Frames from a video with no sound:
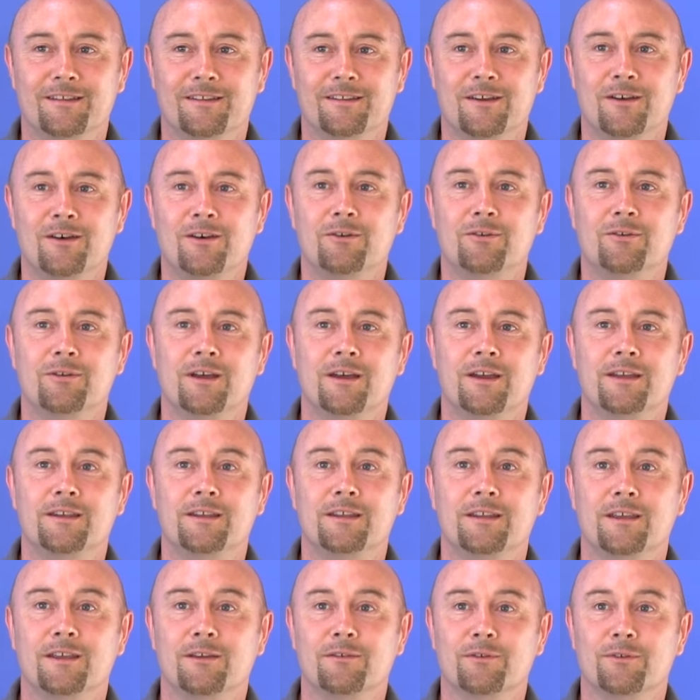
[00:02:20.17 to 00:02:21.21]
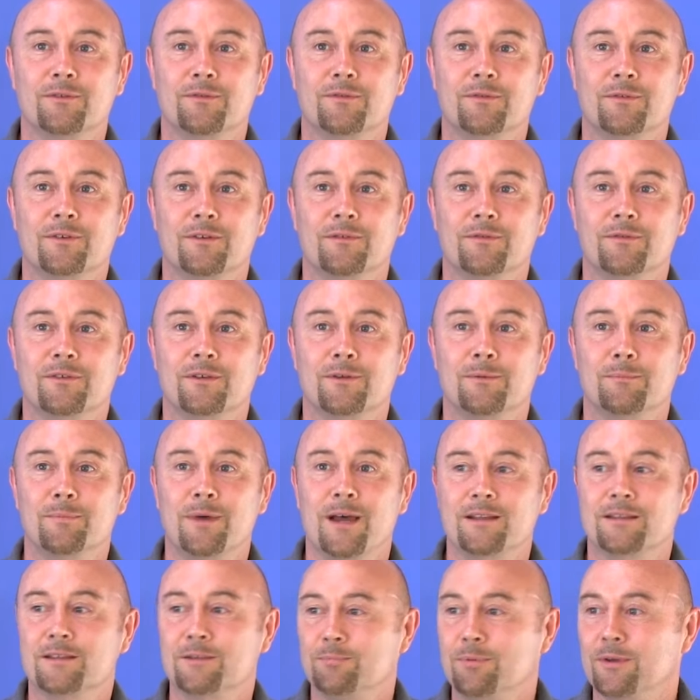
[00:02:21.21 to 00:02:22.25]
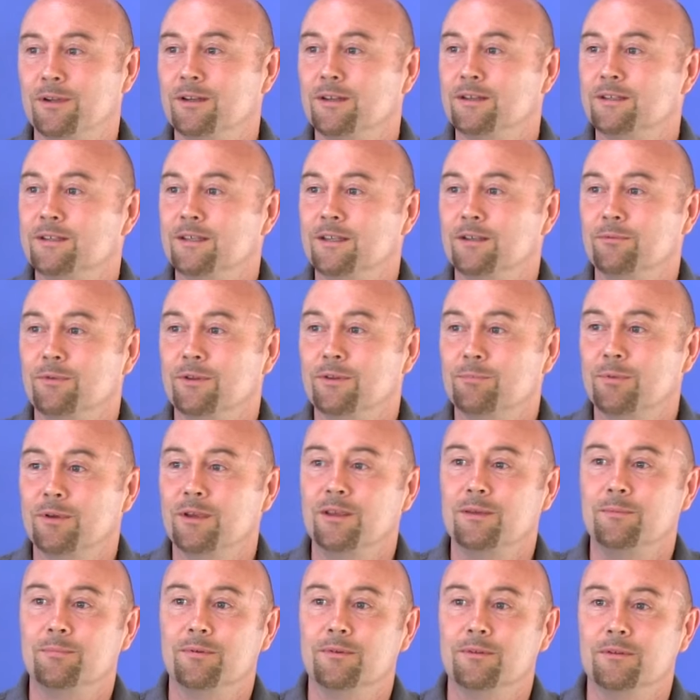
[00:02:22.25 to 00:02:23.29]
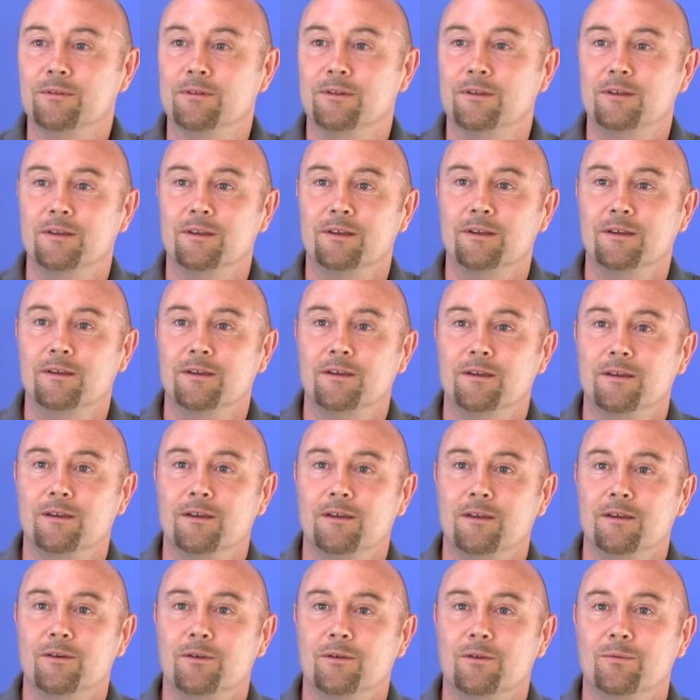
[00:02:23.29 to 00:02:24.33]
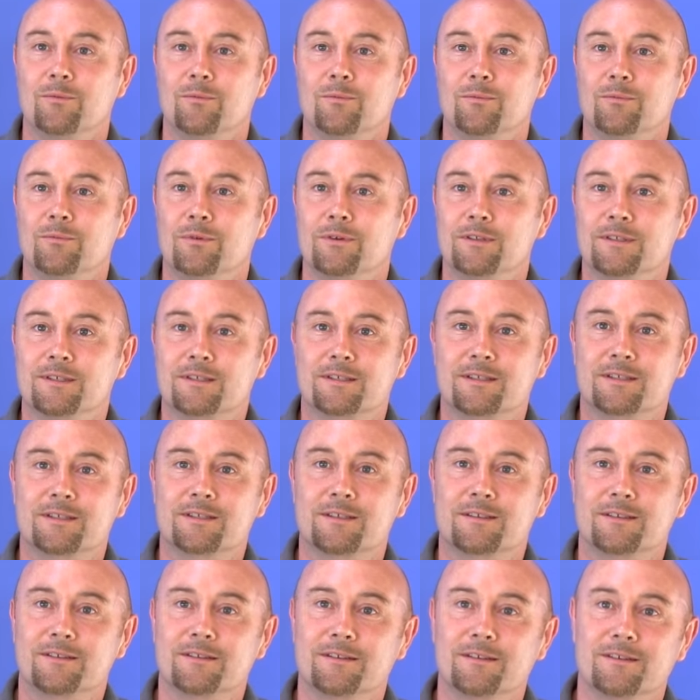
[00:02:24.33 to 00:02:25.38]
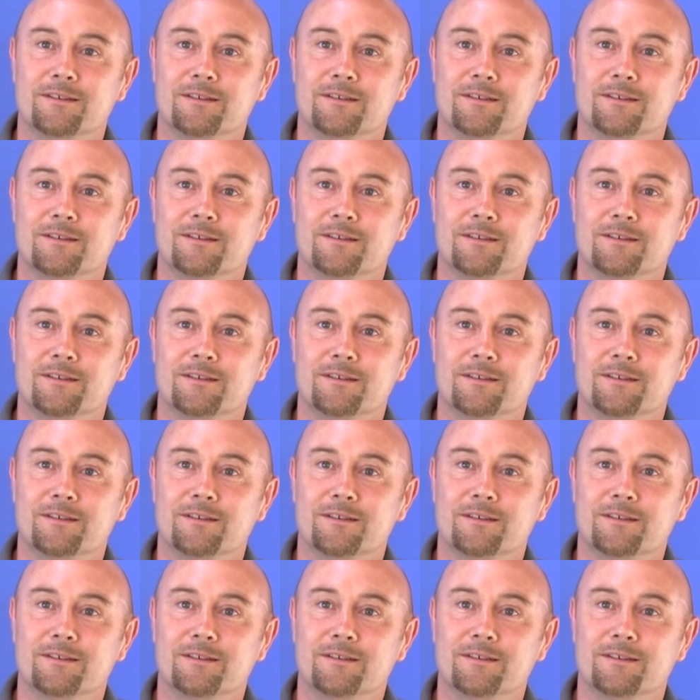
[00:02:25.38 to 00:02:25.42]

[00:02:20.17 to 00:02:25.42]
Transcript: the whole idea of, of compatibility with people was